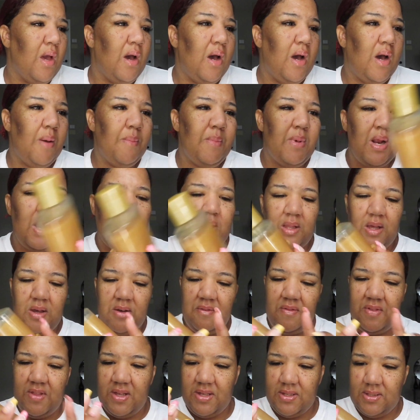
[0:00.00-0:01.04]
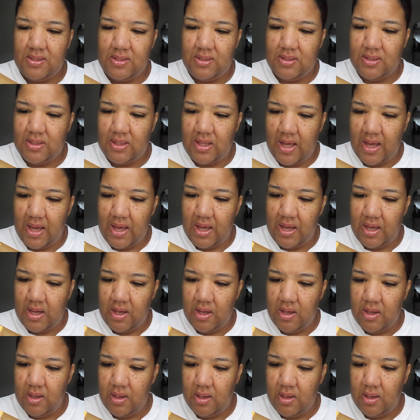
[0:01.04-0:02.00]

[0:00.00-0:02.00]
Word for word: Um, and I love this, like,